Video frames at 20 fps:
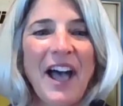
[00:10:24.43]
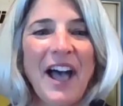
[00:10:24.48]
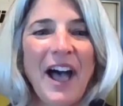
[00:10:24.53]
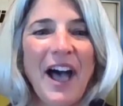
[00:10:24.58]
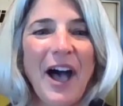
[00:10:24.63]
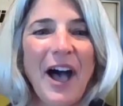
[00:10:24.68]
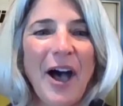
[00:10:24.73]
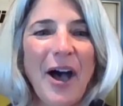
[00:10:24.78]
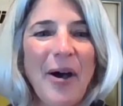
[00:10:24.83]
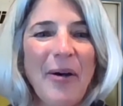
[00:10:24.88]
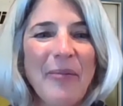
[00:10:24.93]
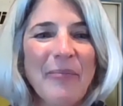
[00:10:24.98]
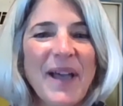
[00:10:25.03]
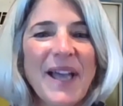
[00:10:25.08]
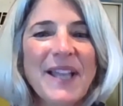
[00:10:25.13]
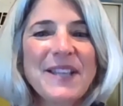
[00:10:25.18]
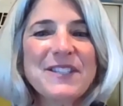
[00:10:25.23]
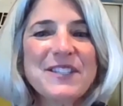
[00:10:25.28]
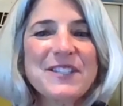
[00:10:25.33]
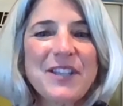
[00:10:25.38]

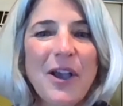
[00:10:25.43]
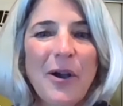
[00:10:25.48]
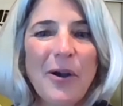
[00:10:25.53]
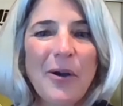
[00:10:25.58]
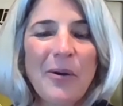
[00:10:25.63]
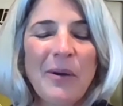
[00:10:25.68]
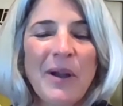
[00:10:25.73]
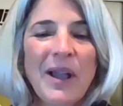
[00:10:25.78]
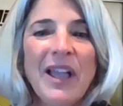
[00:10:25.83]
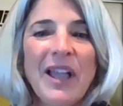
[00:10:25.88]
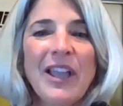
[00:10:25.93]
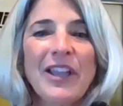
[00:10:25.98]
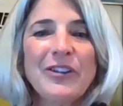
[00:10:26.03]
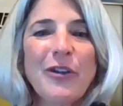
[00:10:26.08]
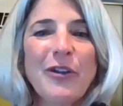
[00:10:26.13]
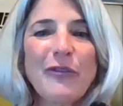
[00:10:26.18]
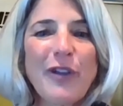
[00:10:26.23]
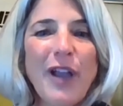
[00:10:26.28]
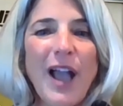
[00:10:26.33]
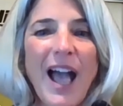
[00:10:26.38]
And so,
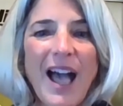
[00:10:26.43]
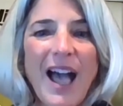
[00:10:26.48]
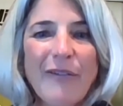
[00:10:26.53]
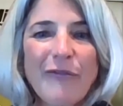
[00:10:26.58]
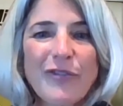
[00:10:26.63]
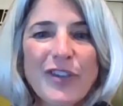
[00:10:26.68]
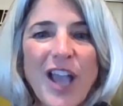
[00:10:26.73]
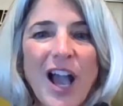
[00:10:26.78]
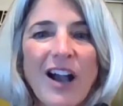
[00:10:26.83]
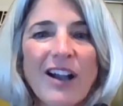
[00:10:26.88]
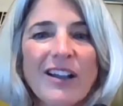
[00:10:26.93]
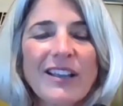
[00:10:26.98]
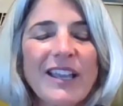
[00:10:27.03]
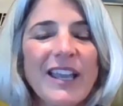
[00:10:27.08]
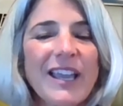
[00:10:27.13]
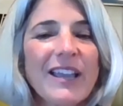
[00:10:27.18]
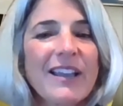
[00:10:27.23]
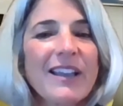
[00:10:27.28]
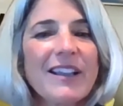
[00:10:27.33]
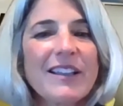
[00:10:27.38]
if you have young
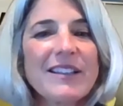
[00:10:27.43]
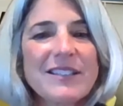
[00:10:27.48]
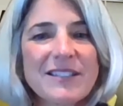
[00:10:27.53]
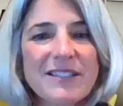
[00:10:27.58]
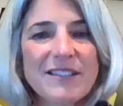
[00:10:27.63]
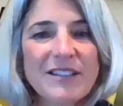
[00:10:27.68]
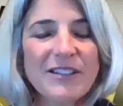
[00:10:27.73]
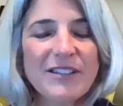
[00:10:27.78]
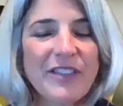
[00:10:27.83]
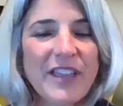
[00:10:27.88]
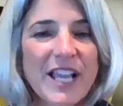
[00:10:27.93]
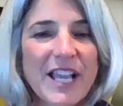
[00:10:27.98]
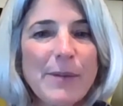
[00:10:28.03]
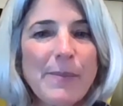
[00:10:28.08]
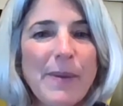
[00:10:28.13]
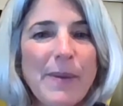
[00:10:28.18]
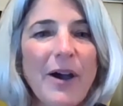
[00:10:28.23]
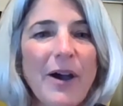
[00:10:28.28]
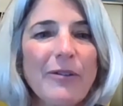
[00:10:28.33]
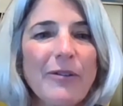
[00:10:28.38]
kids, you think
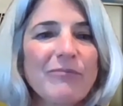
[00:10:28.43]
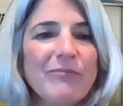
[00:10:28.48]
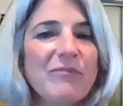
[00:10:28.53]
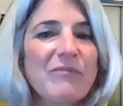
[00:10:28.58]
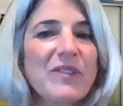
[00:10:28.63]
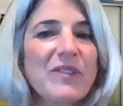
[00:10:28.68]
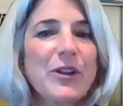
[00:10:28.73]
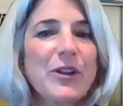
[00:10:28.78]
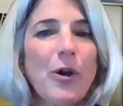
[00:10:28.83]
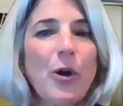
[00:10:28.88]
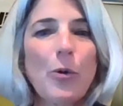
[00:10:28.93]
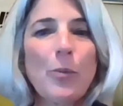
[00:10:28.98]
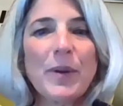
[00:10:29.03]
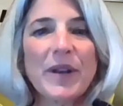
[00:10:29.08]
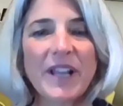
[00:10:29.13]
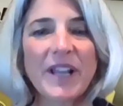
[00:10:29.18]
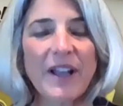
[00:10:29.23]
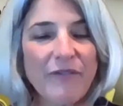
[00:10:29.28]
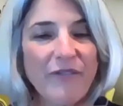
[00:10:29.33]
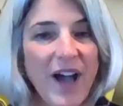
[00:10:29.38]
about,
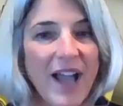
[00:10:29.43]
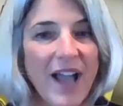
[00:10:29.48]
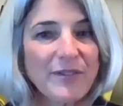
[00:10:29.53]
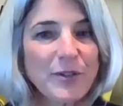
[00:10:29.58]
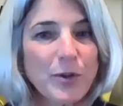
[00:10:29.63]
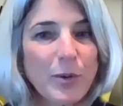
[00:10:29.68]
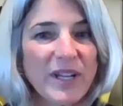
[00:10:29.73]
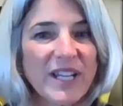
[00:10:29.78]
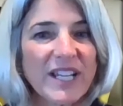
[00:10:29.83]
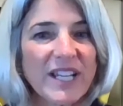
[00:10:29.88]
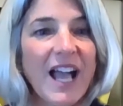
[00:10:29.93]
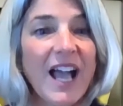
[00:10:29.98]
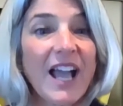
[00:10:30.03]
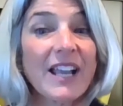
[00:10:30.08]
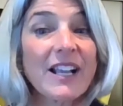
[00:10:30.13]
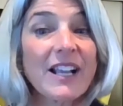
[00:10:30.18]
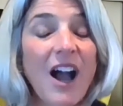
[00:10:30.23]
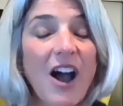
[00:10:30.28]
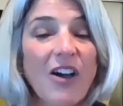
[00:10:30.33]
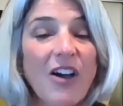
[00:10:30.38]
opening a
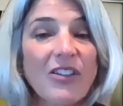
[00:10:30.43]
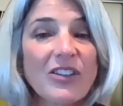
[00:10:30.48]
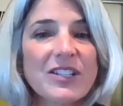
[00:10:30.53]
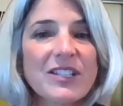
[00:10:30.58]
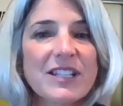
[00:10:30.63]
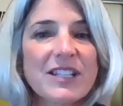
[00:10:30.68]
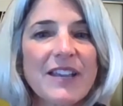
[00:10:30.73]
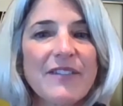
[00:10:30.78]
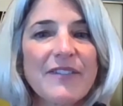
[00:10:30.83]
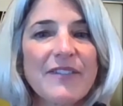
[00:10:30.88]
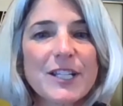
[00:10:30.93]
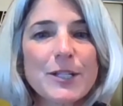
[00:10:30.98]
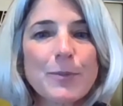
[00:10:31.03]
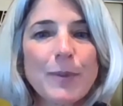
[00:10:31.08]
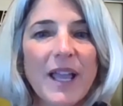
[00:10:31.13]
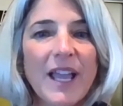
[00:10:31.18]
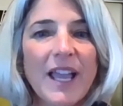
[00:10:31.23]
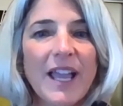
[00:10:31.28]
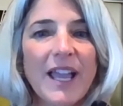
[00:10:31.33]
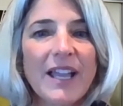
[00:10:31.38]
529 college savings
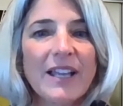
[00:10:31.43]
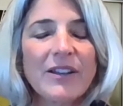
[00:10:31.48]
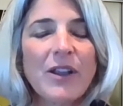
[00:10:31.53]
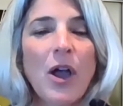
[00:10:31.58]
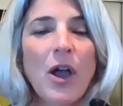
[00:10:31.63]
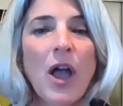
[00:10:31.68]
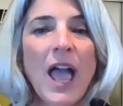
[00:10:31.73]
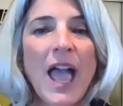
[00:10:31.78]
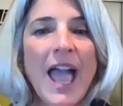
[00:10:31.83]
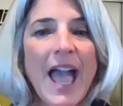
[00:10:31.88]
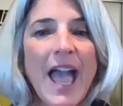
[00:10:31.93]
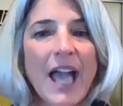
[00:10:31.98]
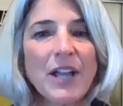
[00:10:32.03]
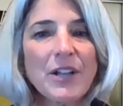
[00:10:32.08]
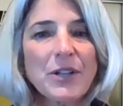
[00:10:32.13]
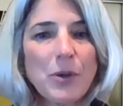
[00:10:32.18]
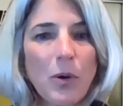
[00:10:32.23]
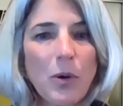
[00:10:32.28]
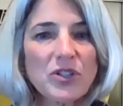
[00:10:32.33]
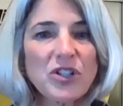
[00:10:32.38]
plan
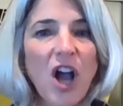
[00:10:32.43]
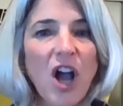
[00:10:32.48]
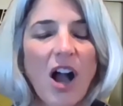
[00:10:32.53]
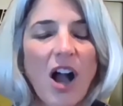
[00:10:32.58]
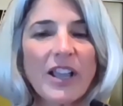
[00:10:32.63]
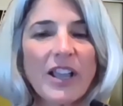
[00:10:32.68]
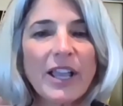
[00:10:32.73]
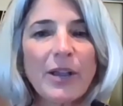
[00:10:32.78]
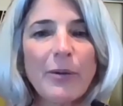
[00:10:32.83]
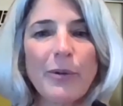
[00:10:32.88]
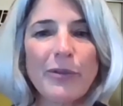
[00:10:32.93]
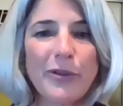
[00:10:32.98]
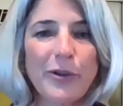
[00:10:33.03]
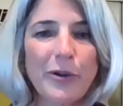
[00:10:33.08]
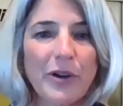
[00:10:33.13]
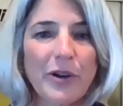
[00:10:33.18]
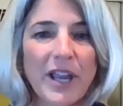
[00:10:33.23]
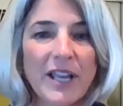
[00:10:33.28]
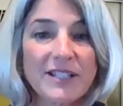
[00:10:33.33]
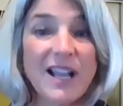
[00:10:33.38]
and or talking with
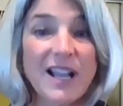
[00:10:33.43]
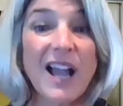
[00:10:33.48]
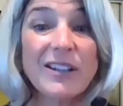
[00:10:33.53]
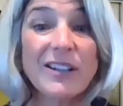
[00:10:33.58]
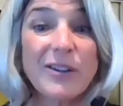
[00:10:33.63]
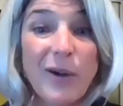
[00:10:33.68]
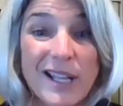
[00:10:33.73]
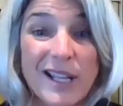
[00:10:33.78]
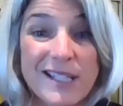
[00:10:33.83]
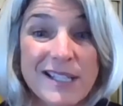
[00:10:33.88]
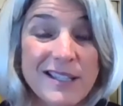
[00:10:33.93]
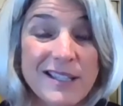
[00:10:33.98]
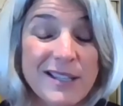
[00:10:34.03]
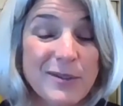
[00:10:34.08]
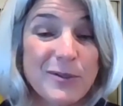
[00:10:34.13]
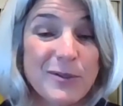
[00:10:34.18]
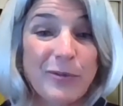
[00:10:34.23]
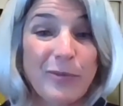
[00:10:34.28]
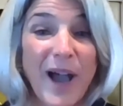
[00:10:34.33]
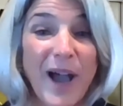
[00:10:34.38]
your kids. I know I did
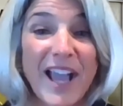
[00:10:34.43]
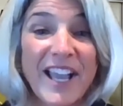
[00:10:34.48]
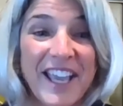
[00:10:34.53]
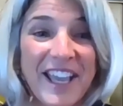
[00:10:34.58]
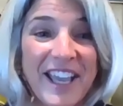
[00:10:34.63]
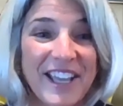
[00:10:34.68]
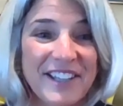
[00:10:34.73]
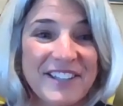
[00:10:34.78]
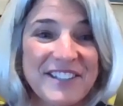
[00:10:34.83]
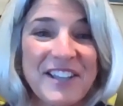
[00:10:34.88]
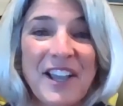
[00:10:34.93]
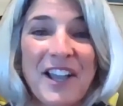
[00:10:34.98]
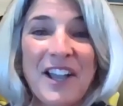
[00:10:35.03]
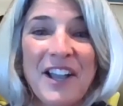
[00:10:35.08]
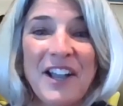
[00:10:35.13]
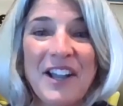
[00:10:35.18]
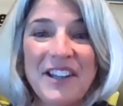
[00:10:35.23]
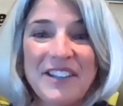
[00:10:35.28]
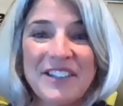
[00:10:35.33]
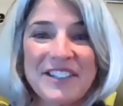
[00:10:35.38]
this with my kids
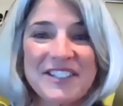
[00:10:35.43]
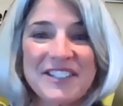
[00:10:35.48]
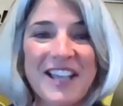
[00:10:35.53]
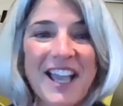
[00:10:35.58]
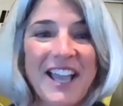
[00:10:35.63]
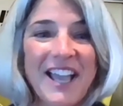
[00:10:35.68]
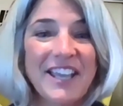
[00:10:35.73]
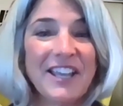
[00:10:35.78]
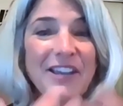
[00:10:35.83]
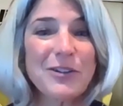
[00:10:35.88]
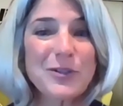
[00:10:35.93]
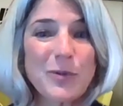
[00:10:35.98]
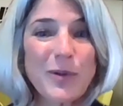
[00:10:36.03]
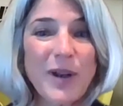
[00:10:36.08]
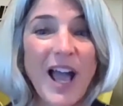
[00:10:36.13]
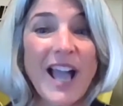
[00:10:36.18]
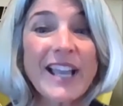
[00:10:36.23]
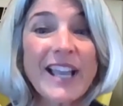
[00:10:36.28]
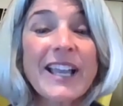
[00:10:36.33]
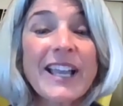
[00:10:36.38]
to say, here's
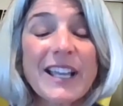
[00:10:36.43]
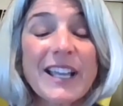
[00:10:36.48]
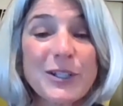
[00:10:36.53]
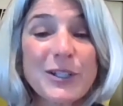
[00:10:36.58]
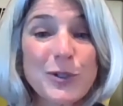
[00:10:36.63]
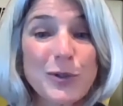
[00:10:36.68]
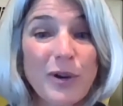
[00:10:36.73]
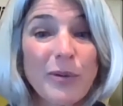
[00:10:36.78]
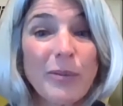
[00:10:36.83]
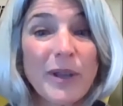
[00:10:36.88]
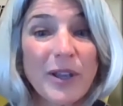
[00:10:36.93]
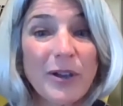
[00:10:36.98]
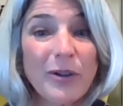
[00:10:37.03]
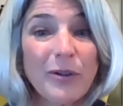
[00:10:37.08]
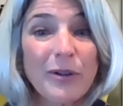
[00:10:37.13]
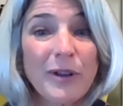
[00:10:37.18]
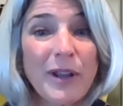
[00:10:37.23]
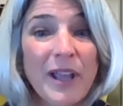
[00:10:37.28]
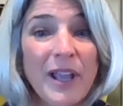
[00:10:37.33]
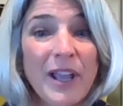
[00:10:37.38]
what I can contribute.